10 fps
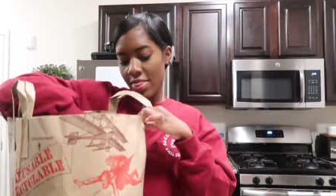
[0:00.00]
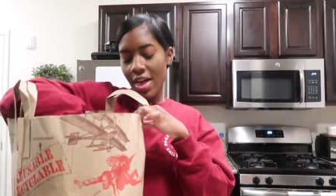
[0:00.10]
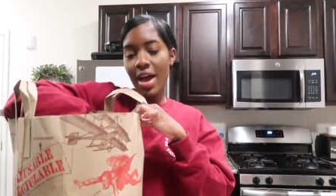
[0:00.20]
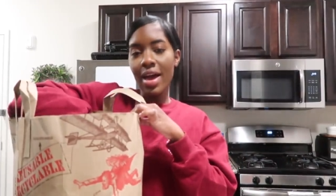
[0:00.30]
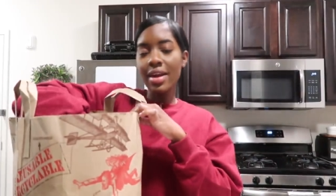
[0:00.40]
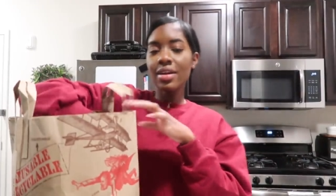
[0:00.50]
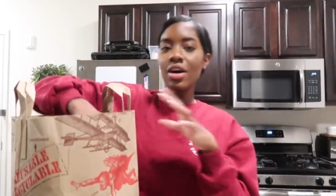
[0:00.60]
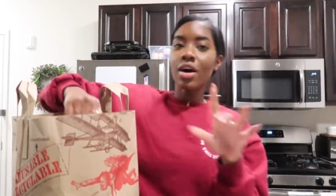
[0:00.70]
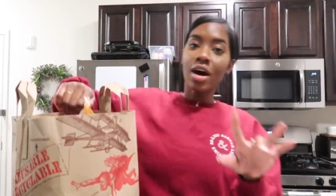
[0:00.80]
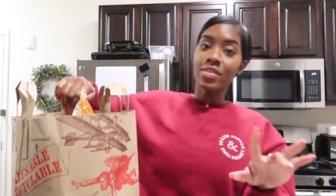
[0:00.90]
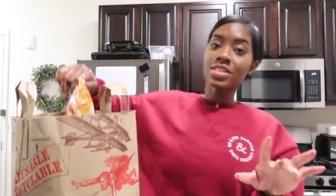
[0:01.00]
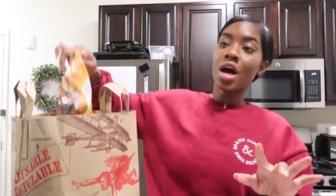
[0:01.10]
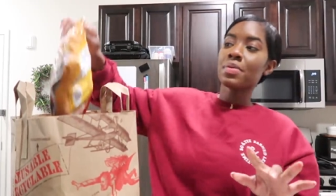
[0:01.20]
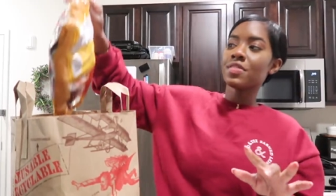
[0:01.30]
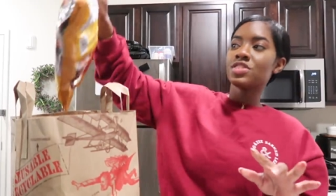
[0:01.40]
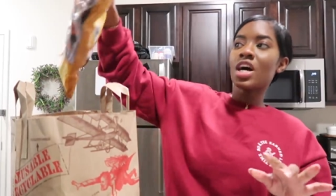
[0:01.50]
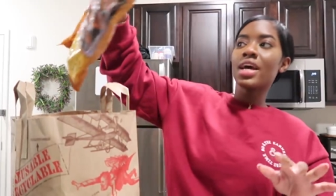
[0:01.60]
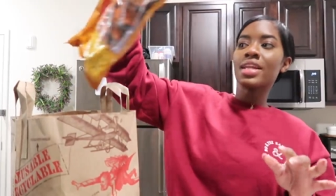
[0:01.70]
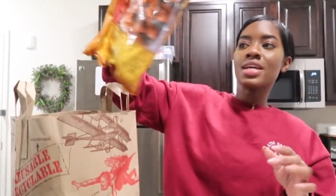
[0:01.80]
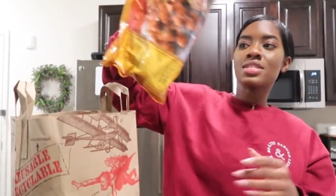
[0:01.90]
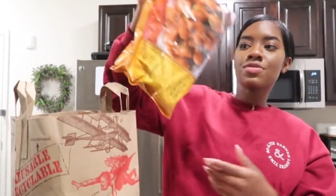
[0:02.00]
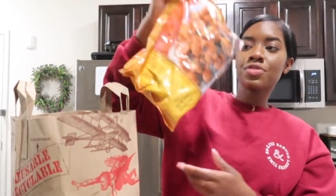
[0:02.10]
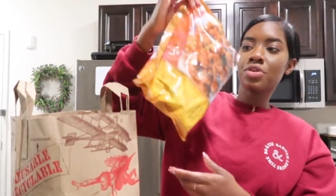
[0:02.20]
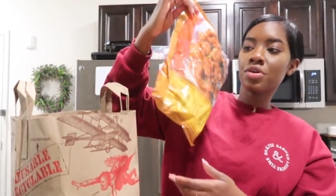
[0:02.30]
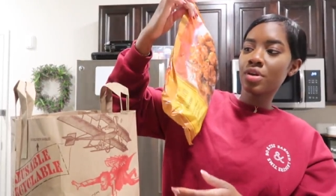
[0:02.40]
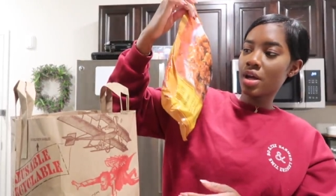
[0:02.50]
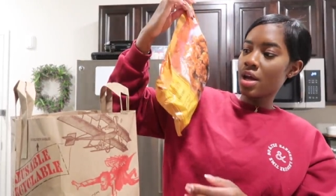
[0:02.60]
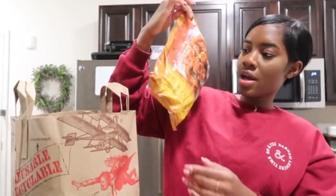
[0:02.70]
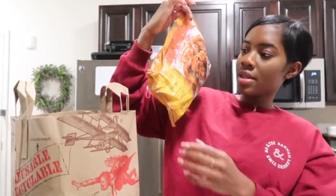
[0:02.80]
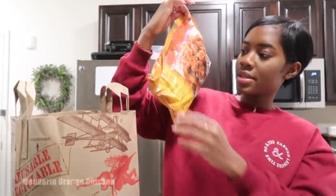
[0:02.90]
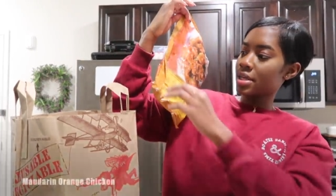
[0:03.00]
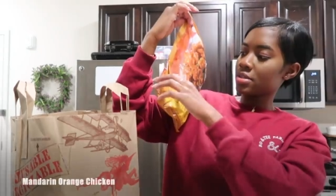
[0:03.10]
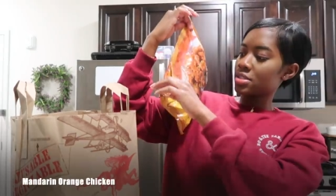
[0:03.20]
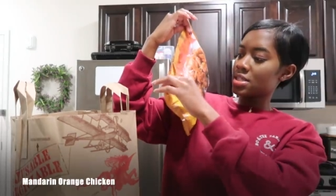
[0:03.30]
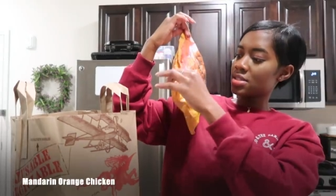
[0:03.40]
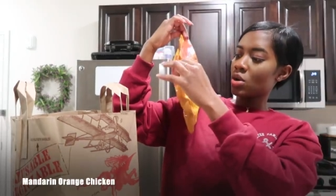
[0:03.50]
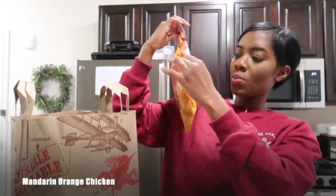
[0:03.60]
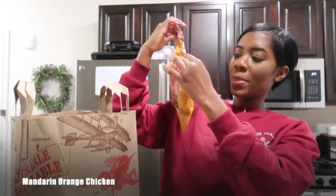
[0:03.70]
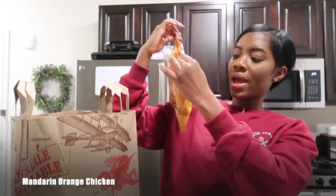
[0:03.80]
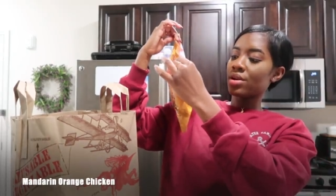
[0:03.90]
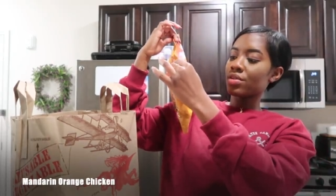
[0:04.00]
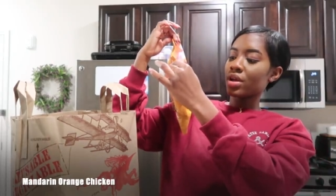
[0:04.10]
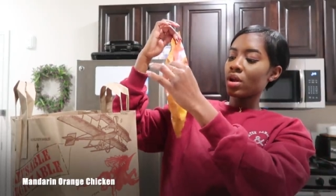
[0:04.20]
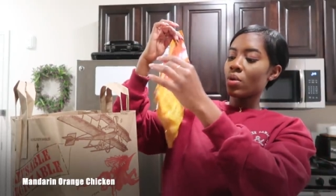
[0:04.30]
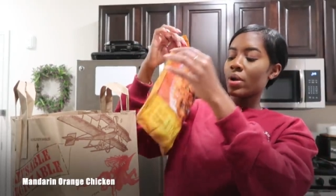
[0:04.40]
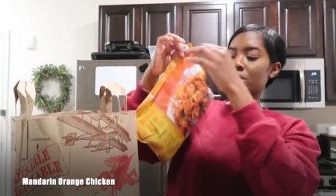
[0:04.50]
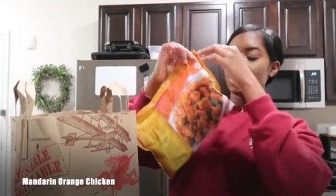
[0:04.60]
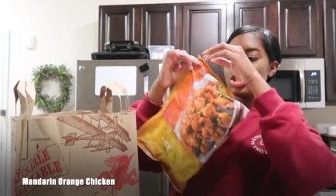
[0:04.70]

Then on the topic of Chinese food, there's this mandarin orange